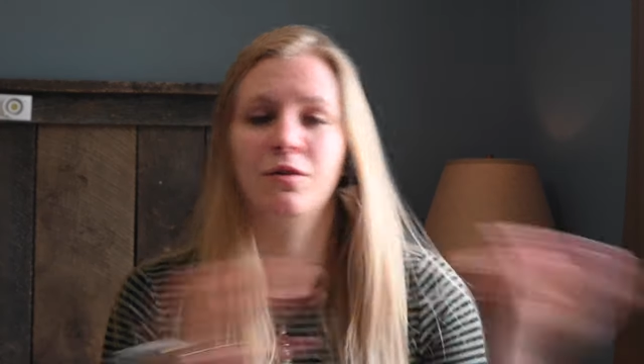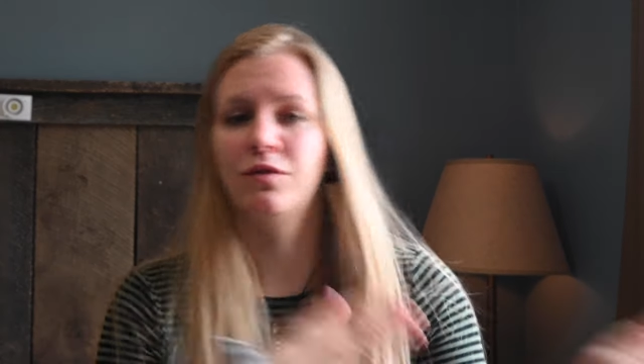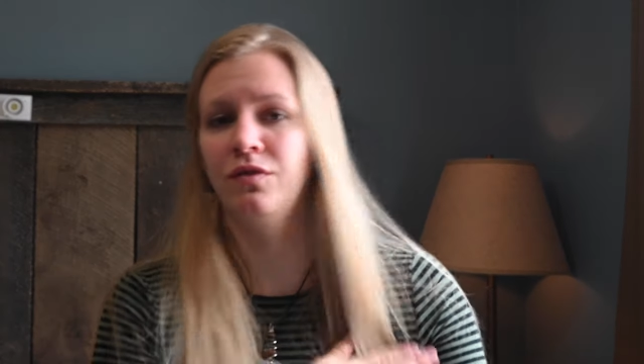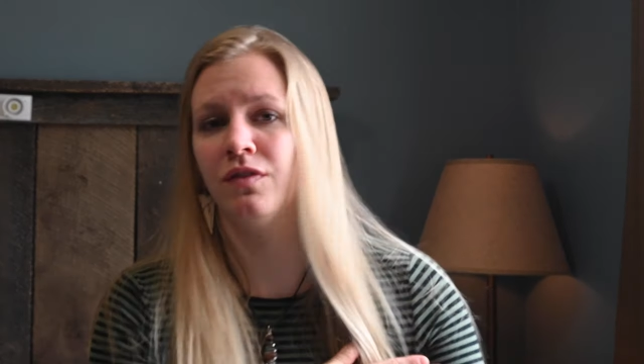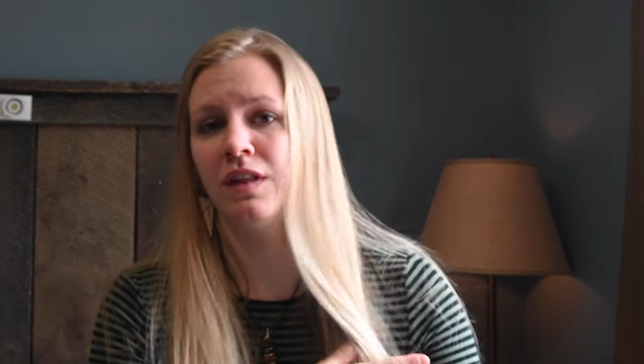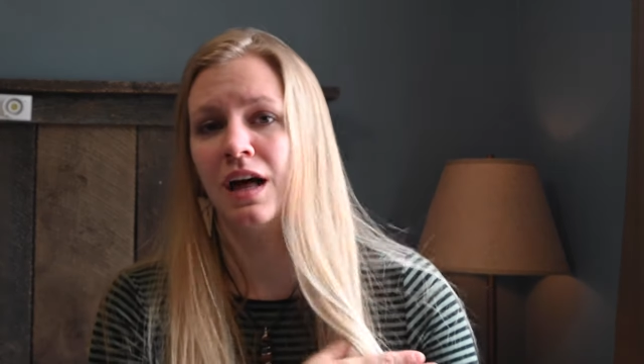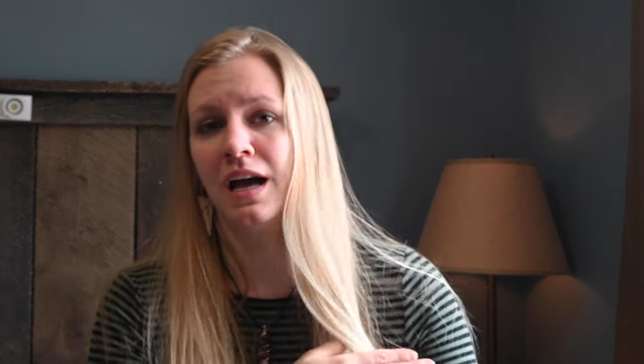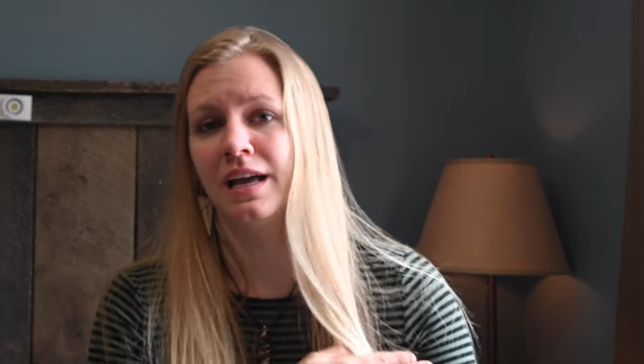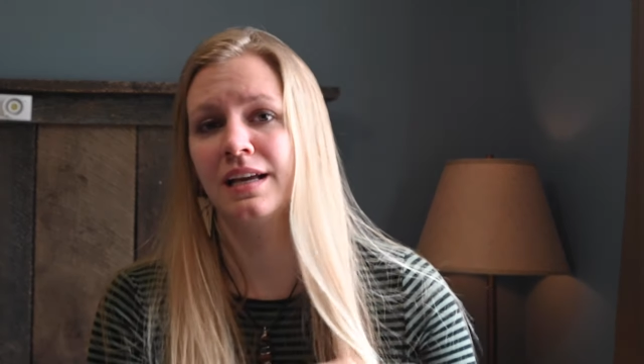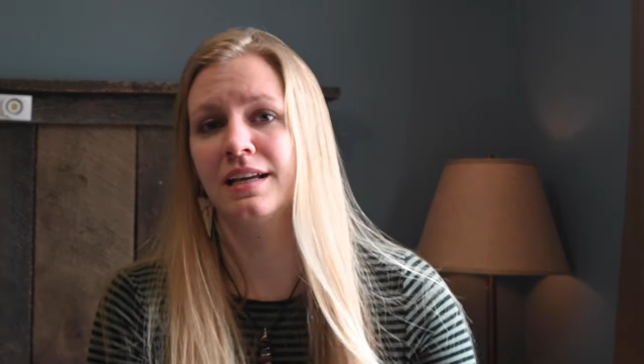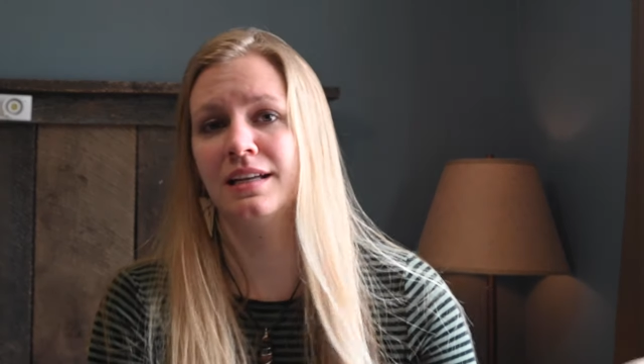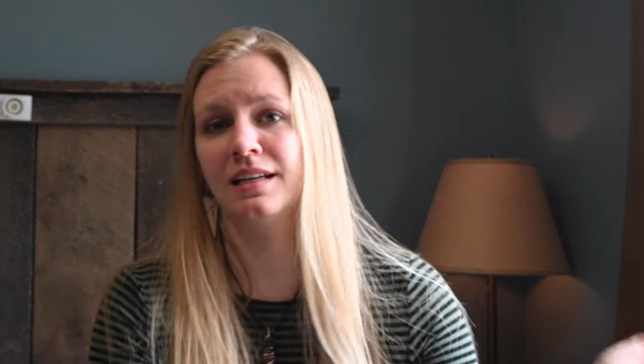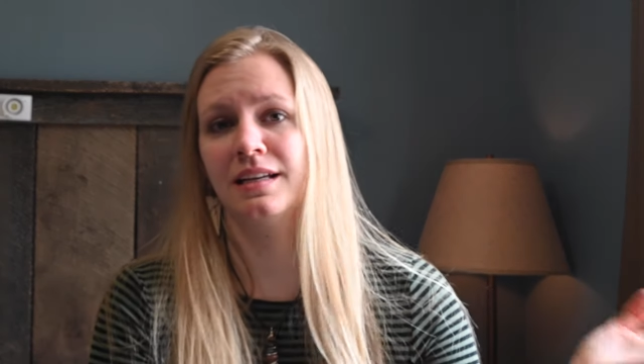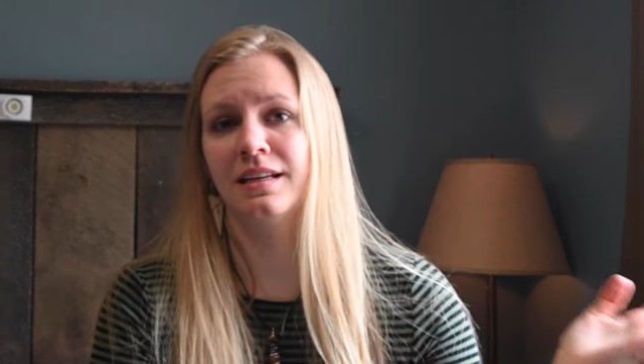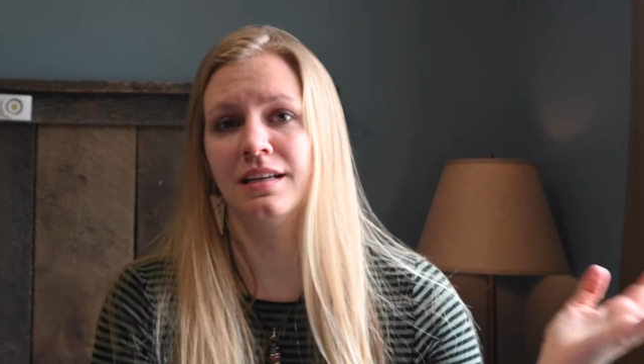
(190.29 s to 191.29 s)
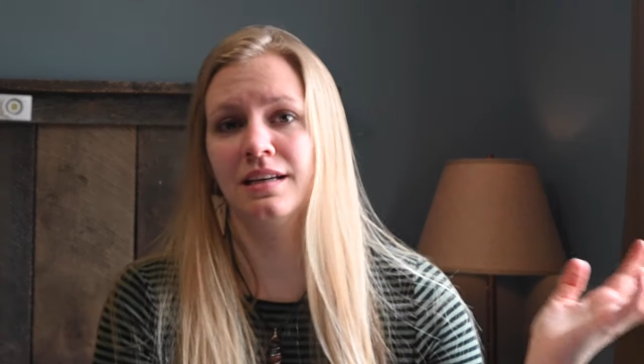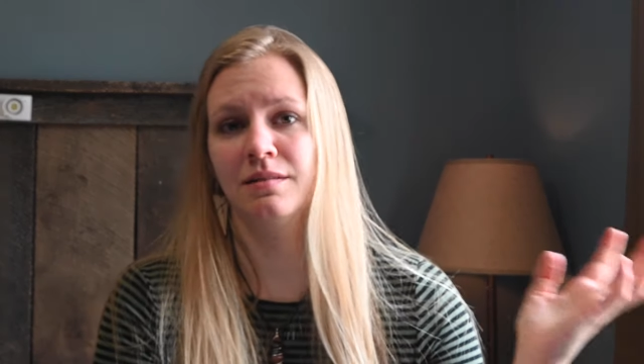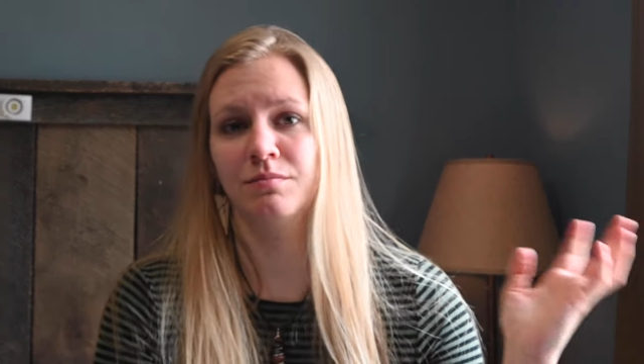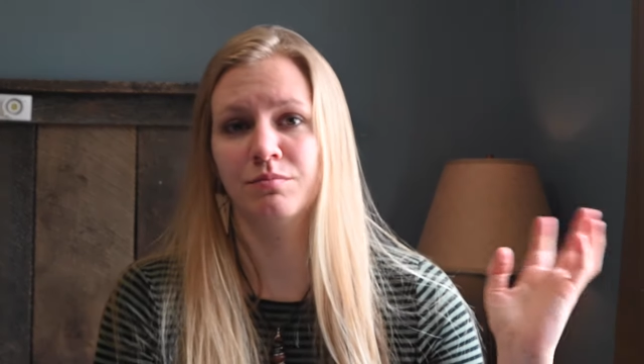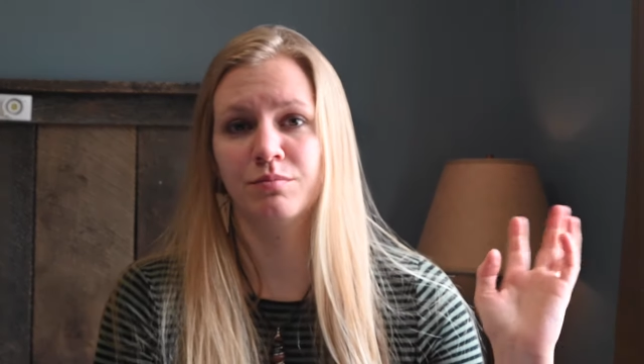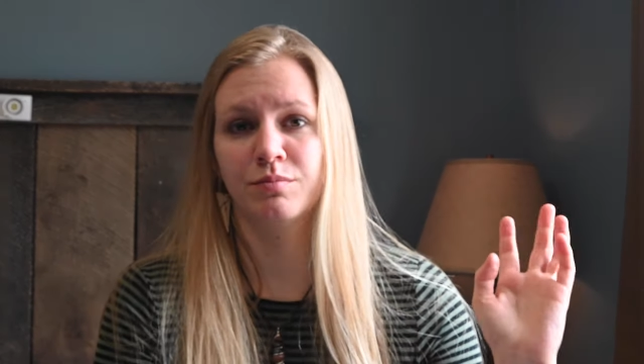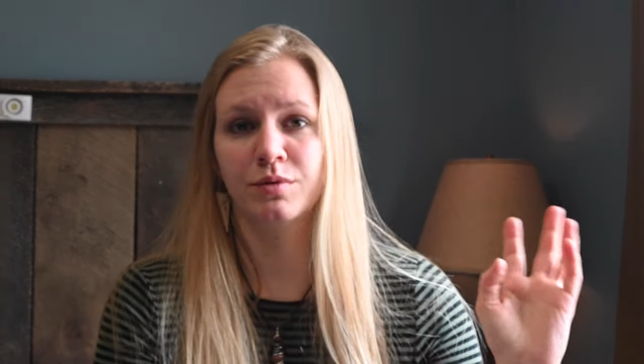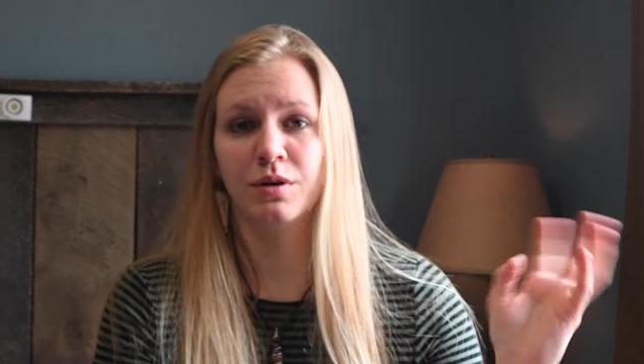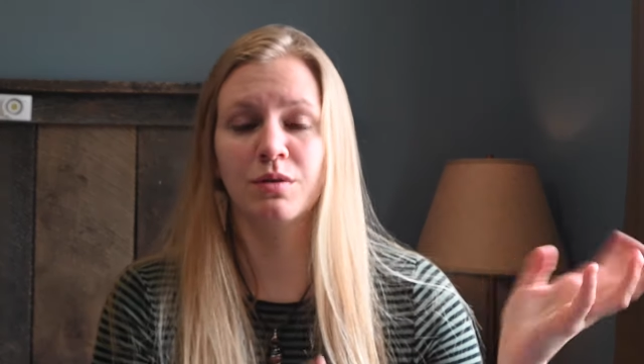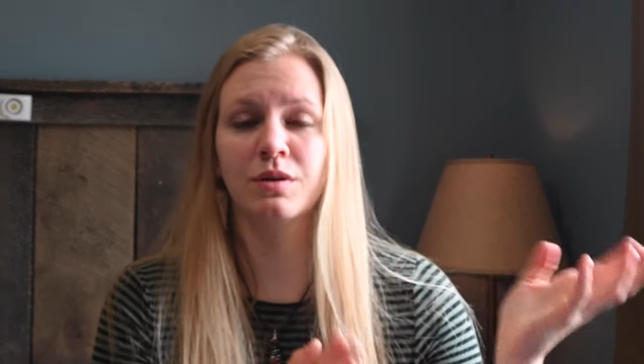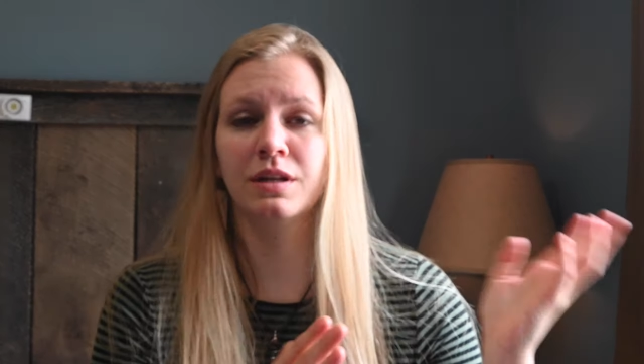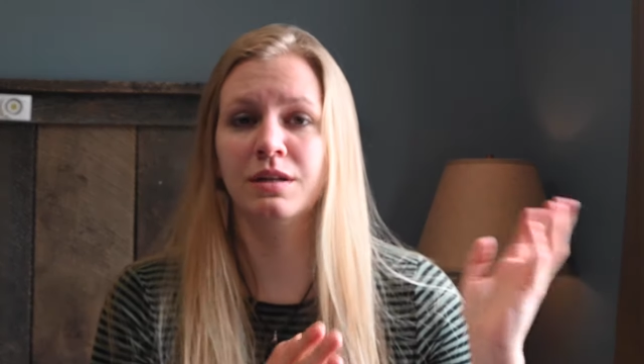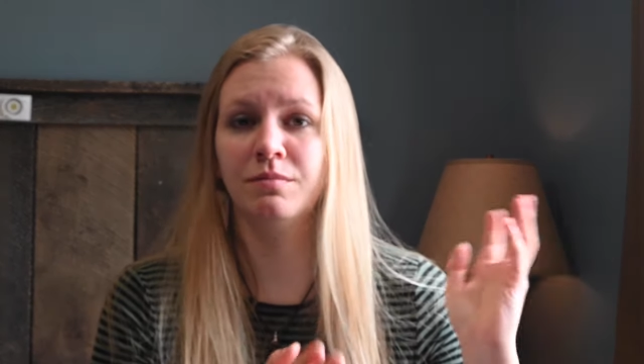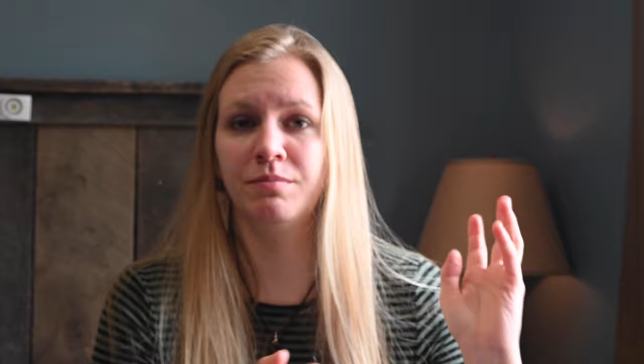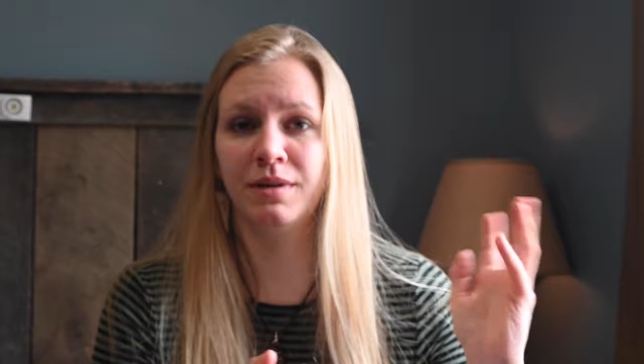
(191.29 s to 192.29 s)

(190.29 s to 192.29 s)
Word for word: flying and get broken,